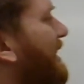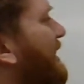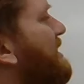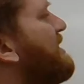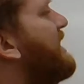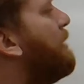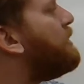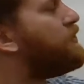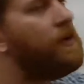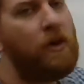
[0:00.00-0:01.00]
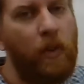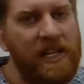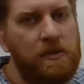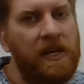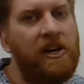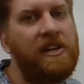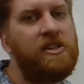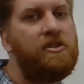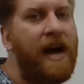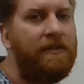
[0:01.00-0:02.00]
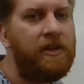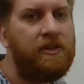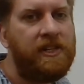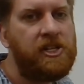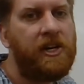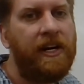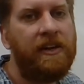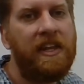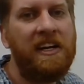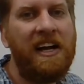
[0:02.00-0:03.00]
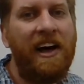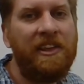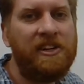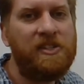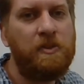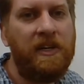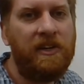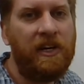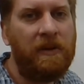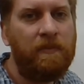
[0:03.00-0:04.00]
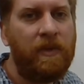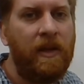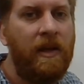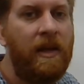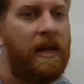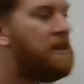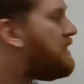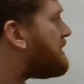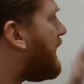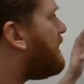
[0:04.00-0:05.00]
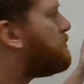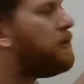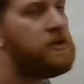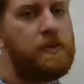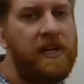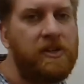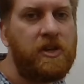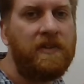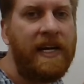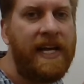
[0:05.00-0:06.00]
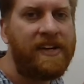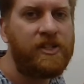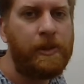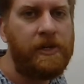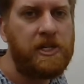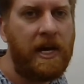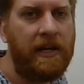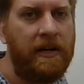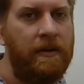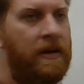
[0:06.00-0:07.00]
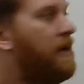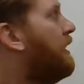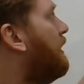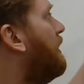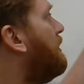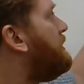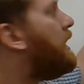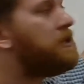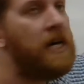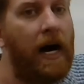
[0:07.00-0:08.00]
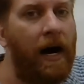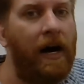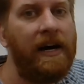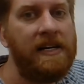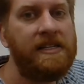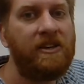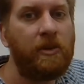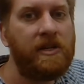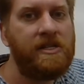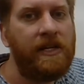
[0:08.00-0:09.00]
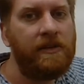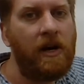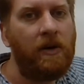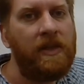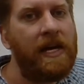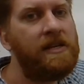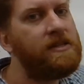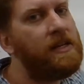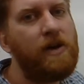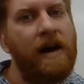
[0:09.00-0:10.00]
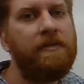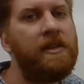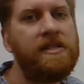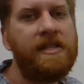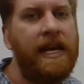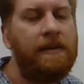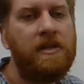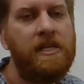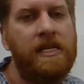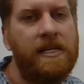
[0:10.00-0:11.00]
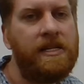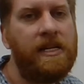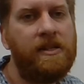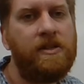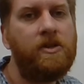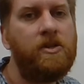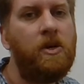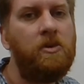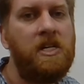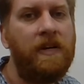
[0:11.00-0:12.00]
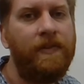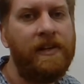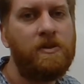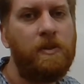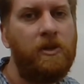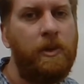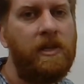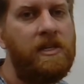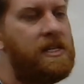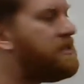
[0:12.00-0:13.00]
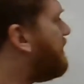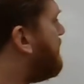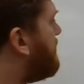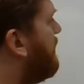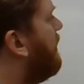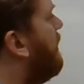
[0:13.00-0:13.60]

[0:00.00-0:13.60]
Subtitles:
This is how much further one speaker has to travel to reach your ear than another speaker. In this case, both speakers are right next to each other. Delta r is equal to 0. That is, they travel the same distance. There's no difference between the distance.